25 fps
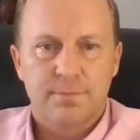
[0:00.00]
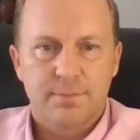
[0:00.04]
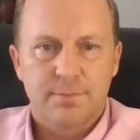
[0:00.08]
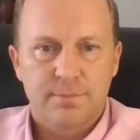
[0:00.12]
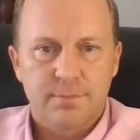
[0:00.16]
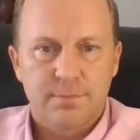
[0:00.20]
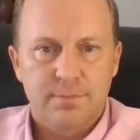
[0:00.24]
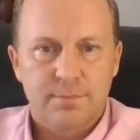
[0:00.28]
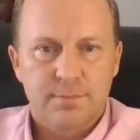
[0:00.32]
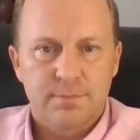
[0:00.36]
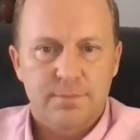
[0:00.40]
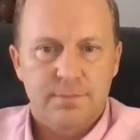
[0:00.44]

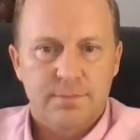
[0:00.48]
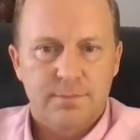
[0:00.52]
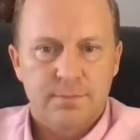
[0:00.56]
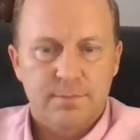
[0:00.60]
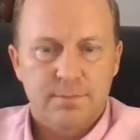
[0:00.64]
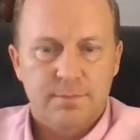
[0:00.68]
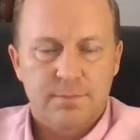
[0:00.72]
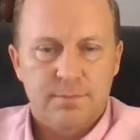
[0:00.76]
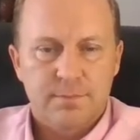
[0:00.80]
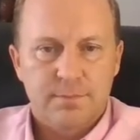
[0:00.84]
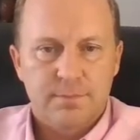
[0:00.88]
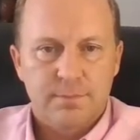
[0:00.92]

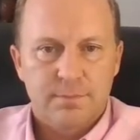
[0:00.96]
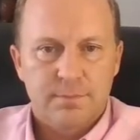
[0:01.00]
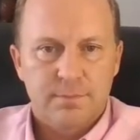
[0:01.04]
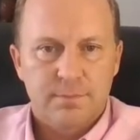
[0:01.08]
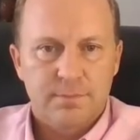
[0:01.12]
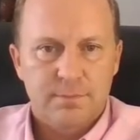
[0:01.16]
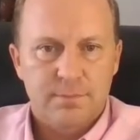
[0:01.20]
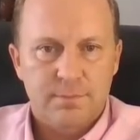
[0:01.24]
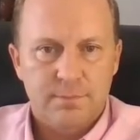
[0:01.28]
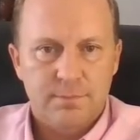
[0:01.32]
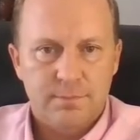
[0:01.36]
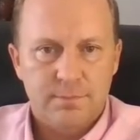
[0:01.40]

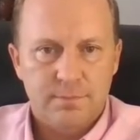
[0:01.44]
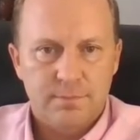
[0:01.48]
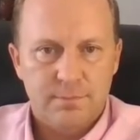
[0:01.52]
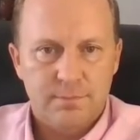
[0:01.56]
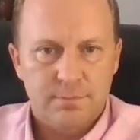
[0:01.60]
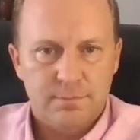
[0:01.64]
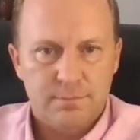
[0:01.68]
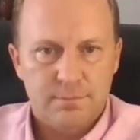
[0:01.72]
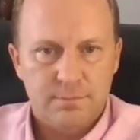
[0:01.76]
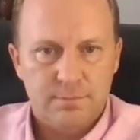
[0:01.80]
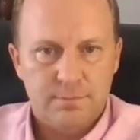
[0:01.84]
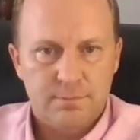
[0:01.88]

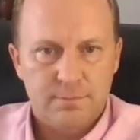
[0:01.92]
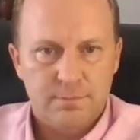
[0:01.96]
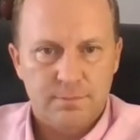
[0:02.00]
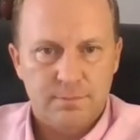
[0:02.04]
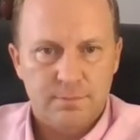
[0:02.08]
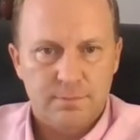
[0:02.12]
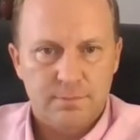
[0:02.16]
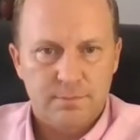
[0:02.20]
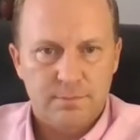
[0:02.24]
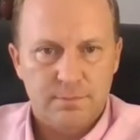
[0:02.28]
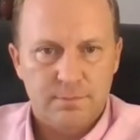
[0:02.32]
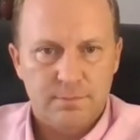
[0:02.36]

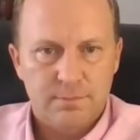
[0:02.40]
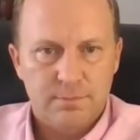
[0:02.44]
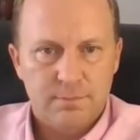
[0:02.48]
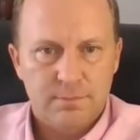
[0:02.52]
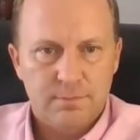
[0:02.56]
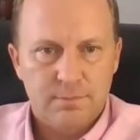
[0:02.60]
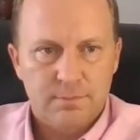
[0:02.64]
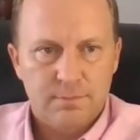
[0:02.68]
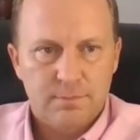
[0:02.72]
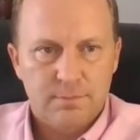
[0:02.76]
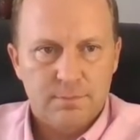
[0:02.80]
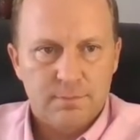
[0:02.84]

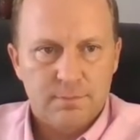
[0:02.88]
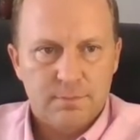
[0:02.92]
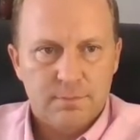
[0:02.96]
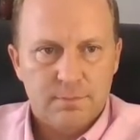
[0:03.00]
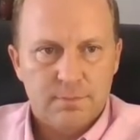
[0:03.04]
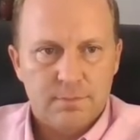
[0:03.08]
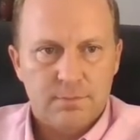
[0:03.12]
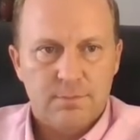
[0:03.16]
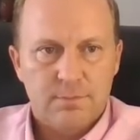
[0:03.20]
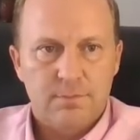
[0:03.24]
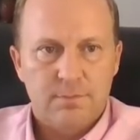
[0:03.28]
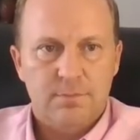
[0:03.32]

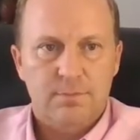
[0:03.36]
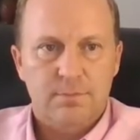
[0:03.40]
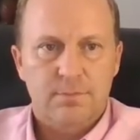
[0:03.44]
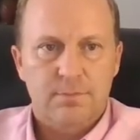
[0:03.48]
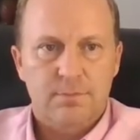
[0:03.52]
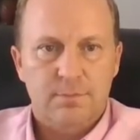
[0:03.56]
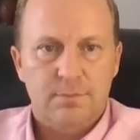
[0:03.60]
(not speaking)